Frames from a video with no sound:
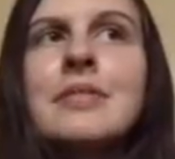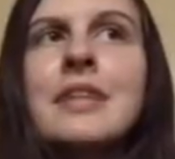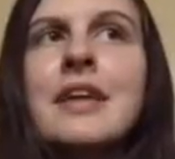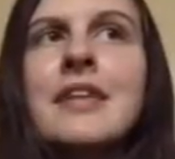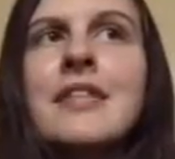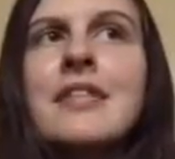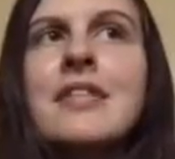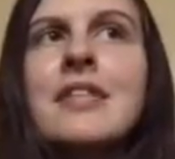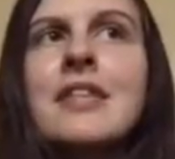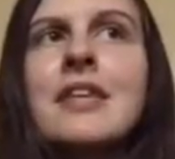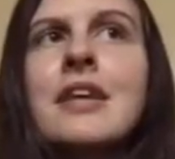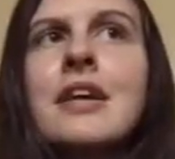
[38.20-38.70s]

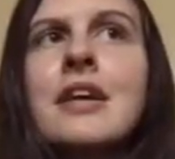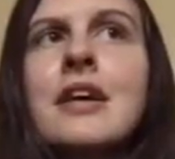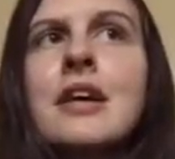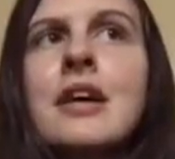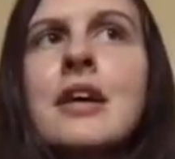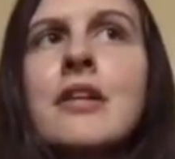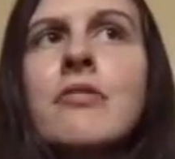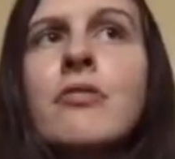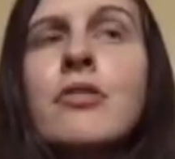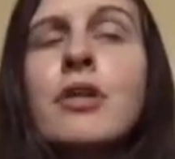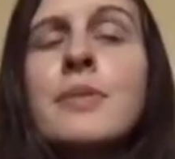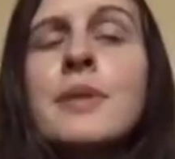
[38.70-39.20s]
this
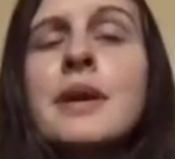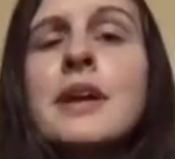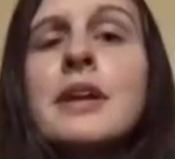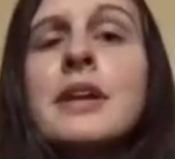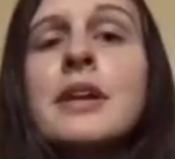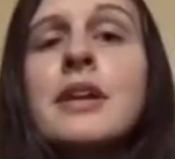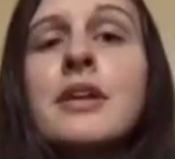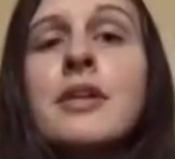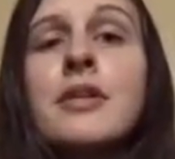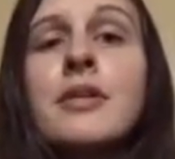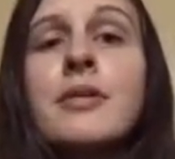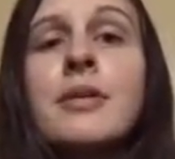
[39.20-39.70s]

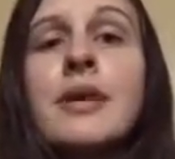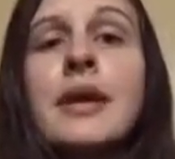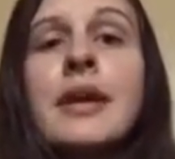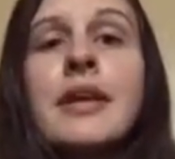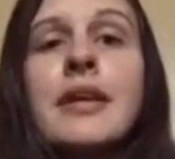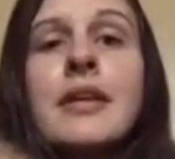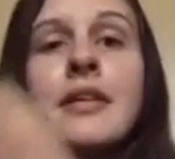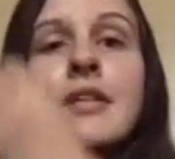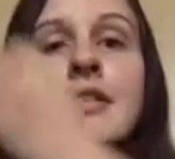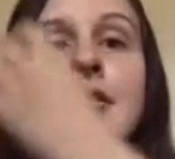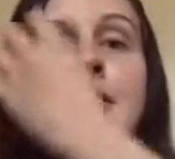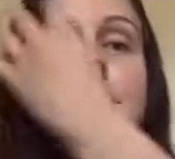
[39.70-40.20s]
woman who
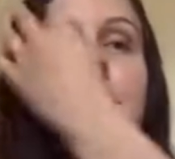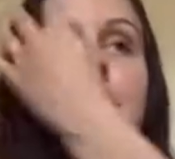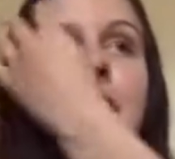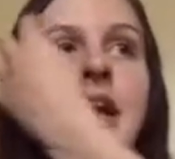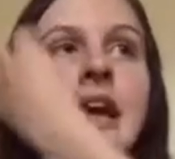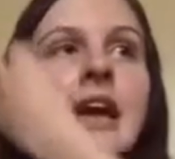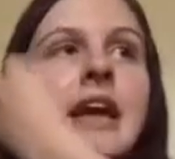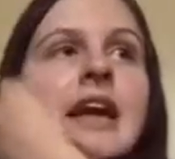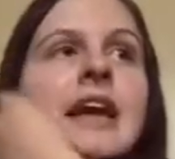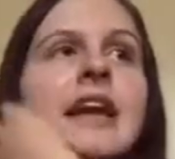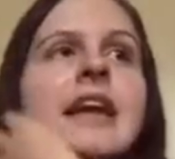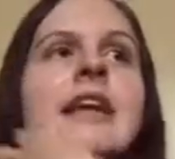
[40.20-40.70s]
is
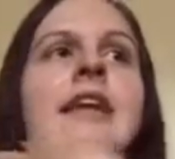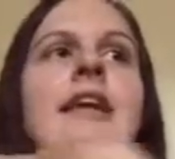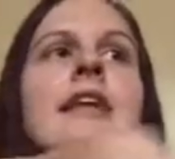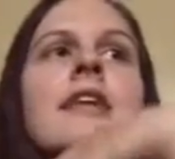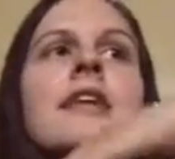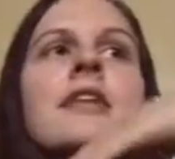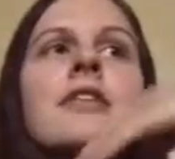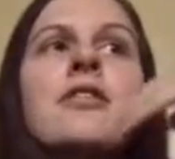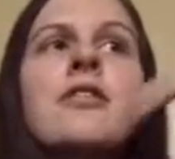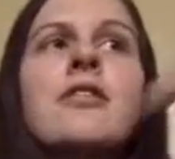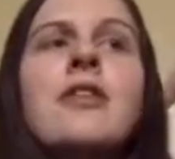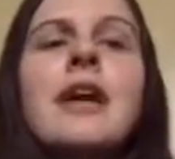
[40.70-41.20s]

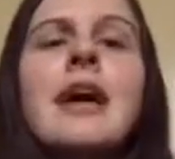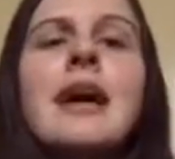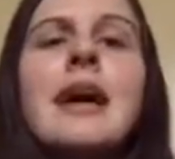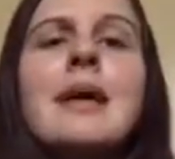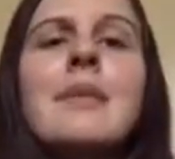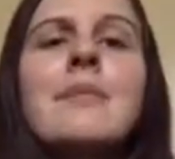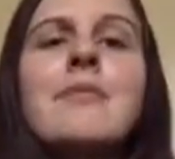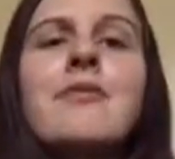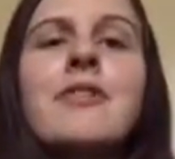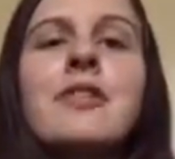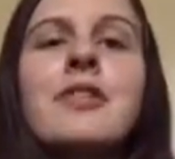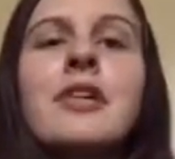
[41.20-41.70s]
a
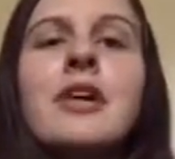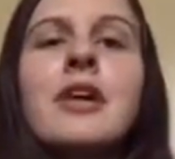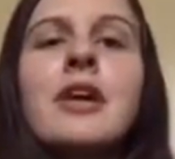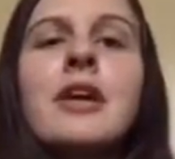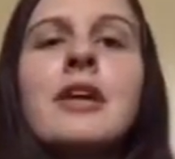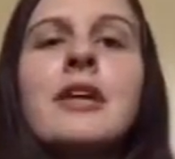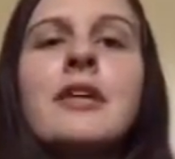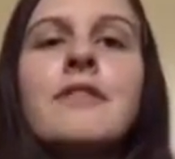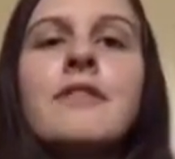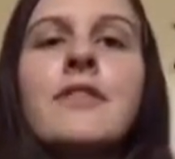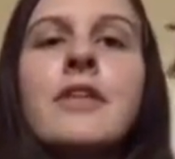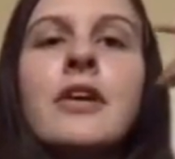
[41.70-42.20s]
crime
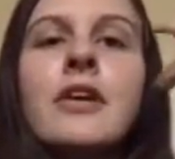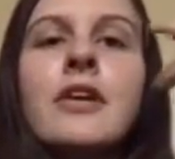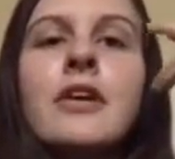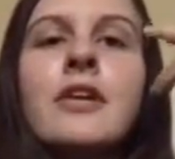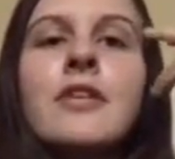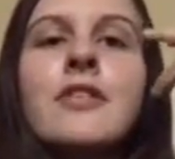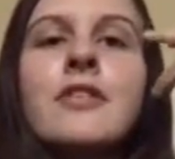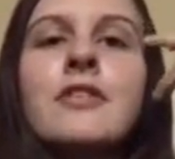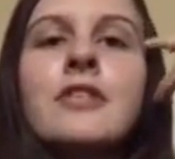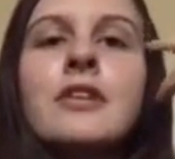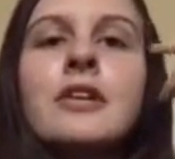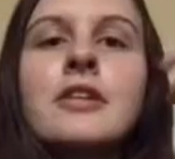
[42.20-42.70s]
photographer
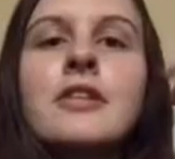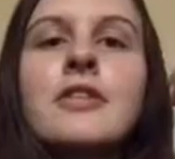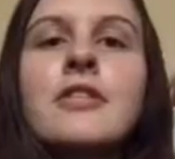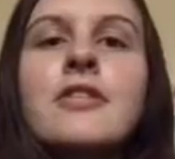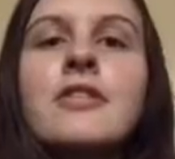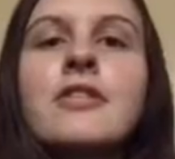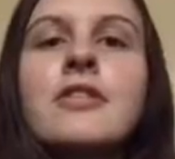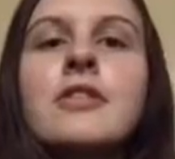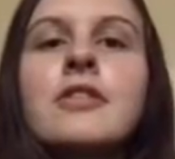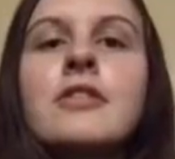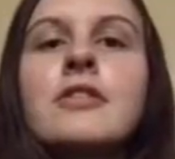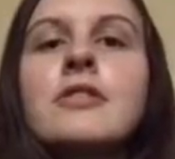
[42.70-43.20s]
starts
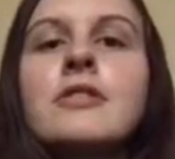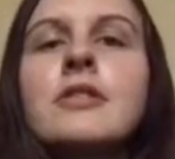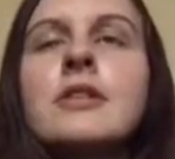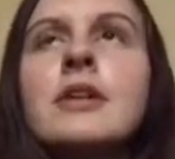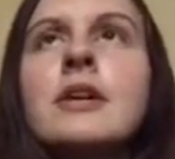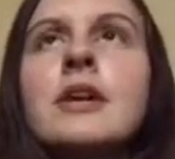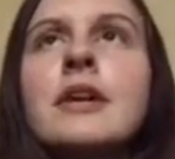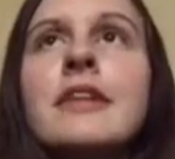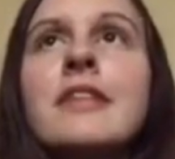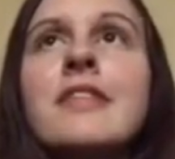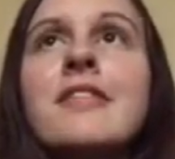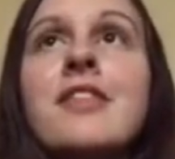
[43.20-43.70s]
to
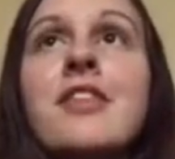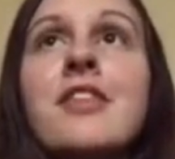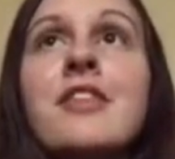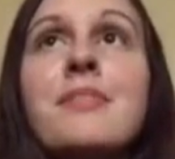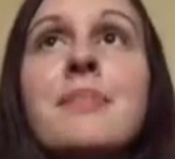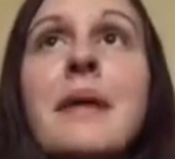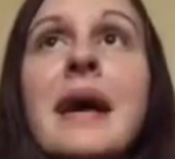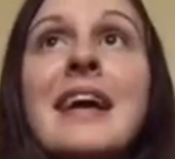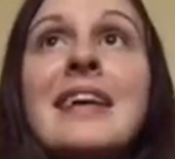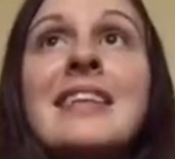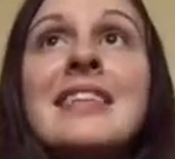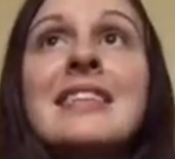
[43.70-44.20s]

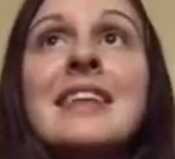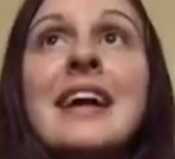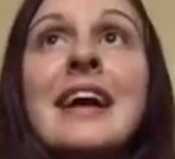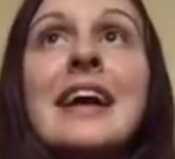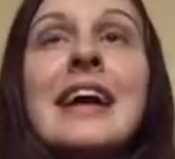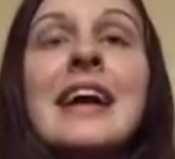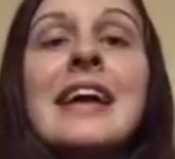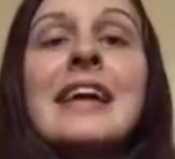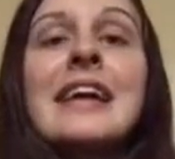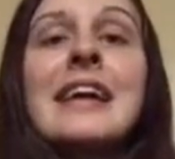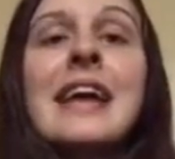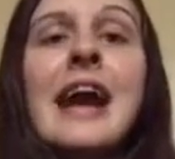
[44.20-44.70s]
suspect
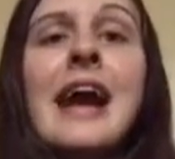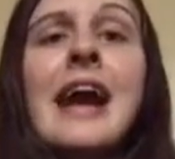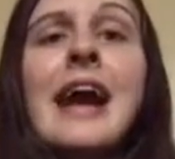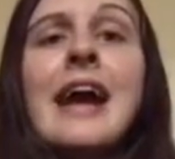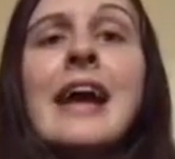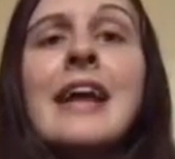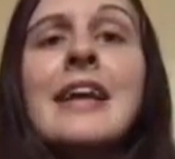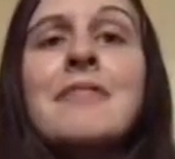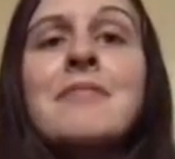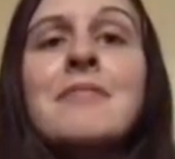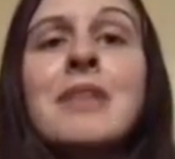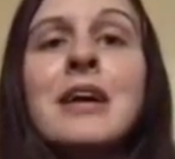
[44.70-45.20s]
that a
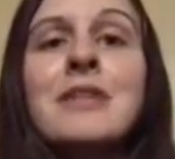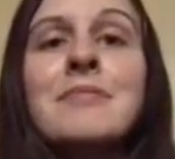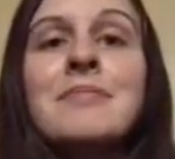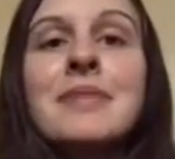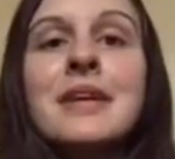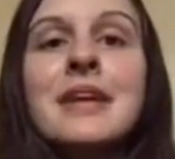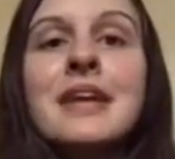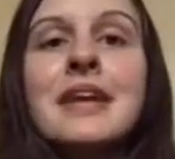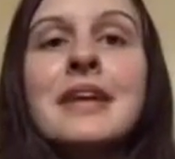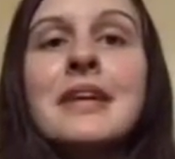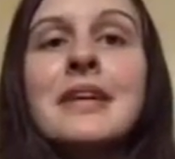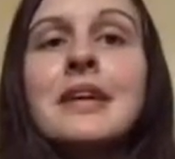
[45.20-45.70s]
cat might
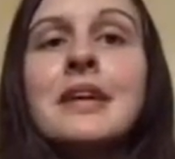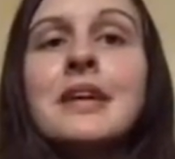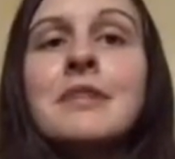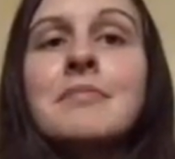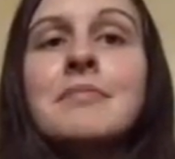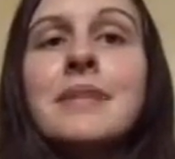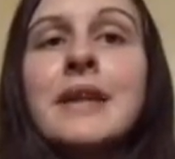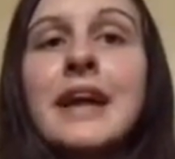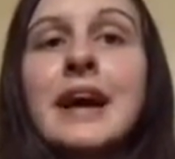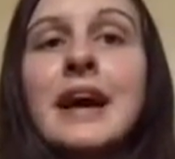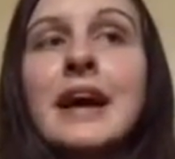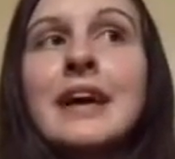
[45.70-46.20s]
be
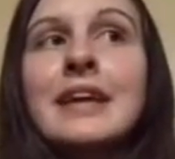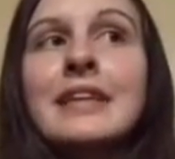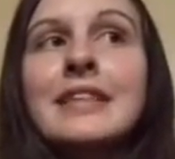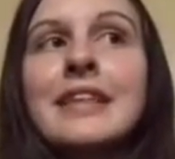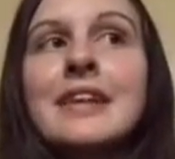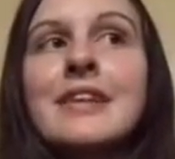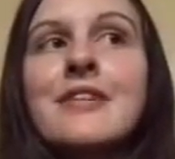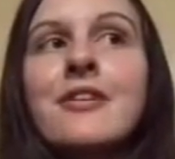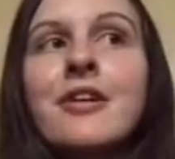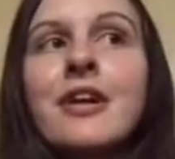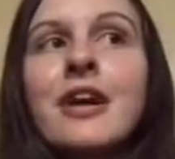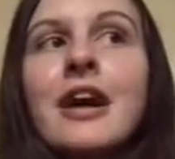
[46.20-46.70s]
behind
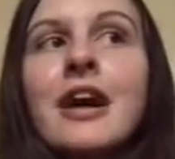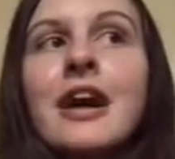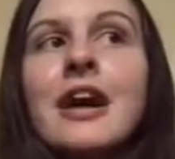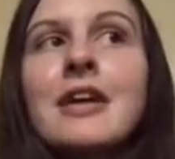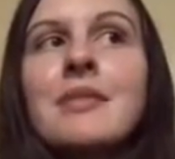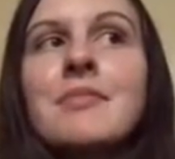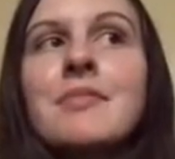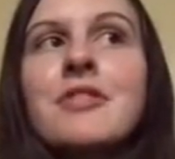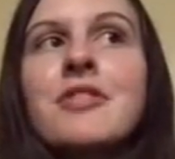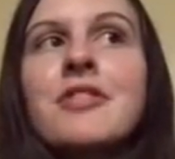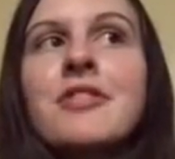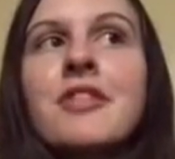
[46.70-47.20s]
the
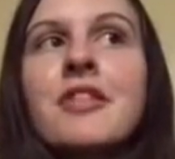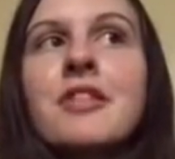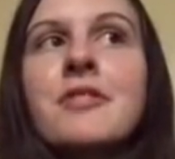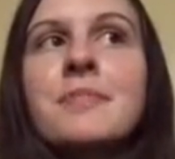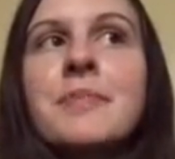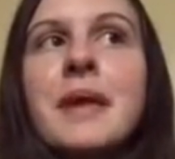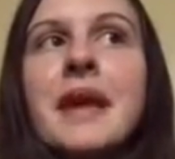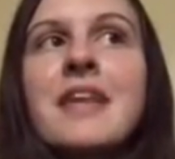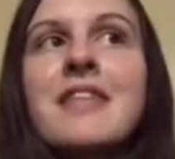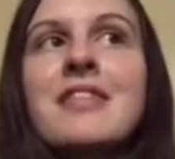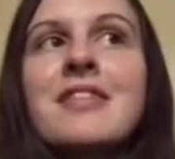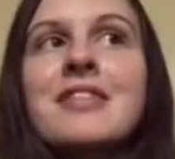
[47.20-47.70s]
crimes just
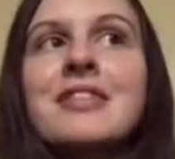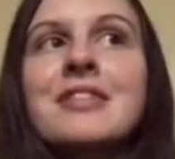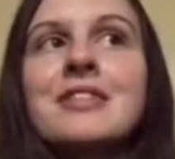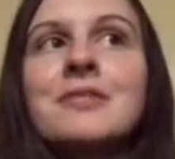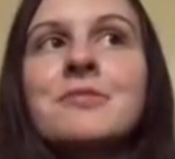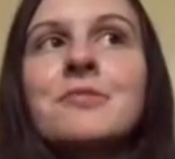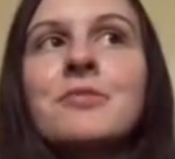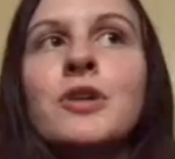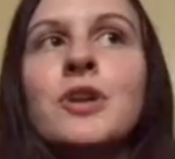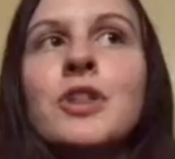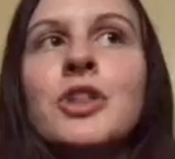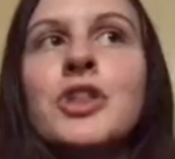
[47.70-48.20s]
based
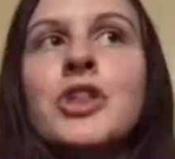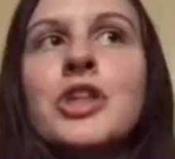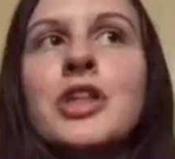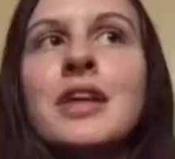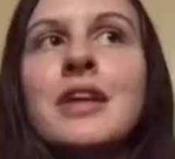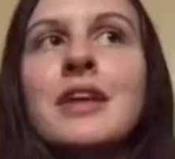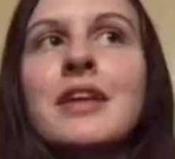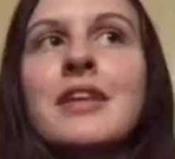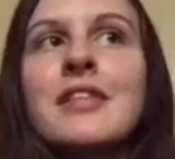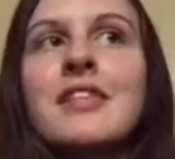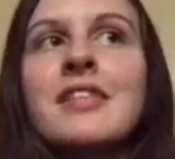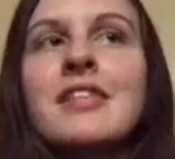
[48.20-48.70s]
on what
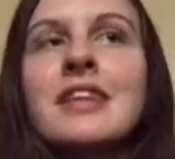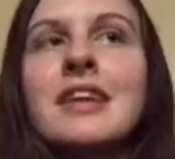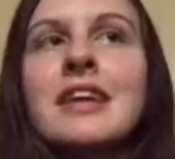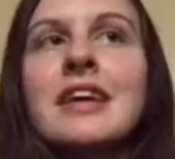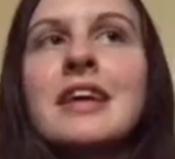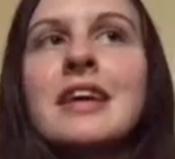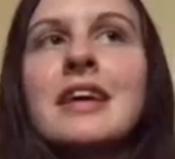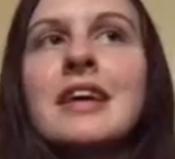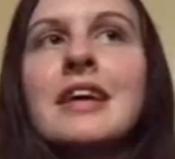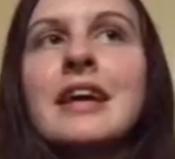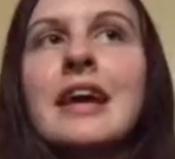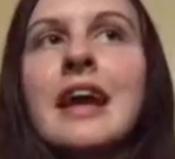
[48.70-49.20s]
she is
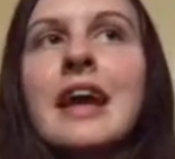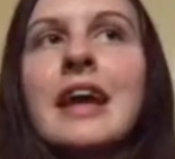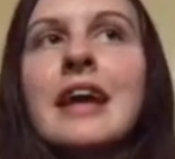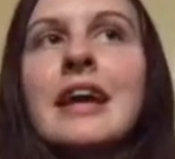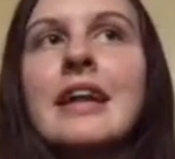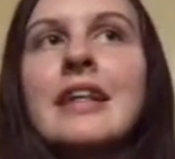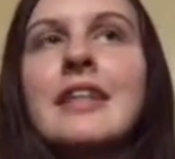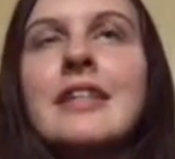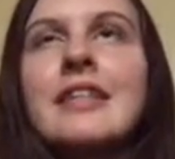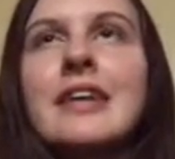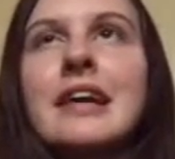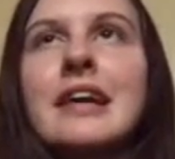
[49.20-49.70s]
seeing.
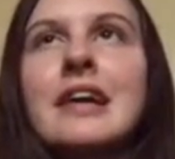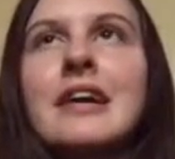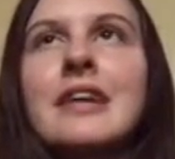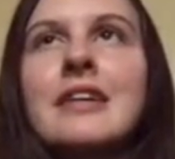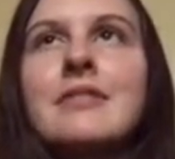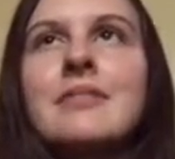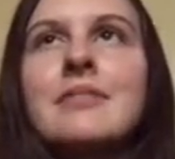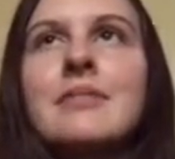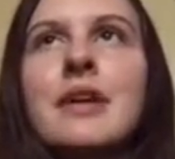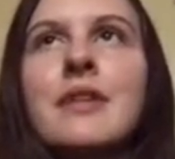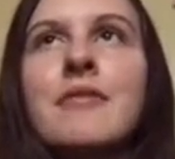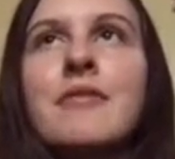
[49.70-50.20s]

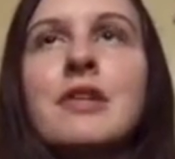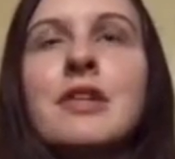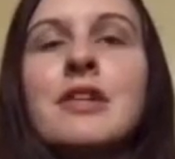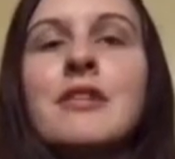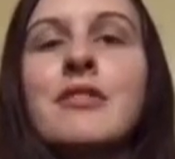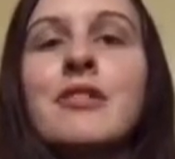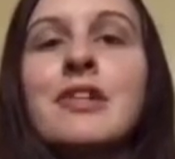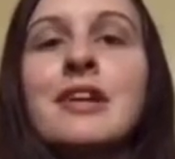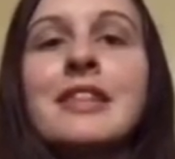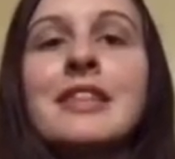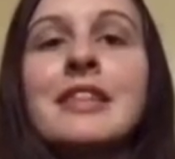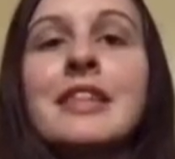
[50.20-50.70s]
And when you
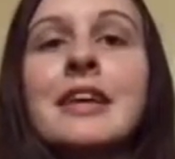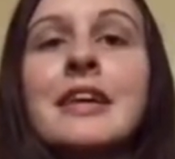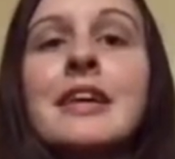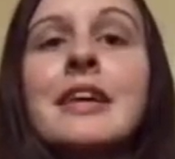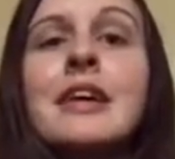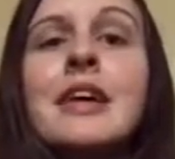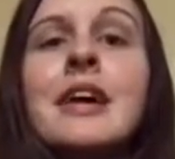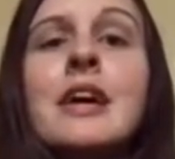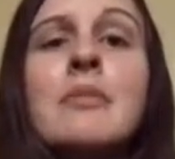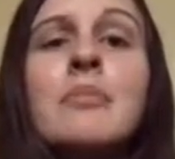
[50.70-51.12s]
look at the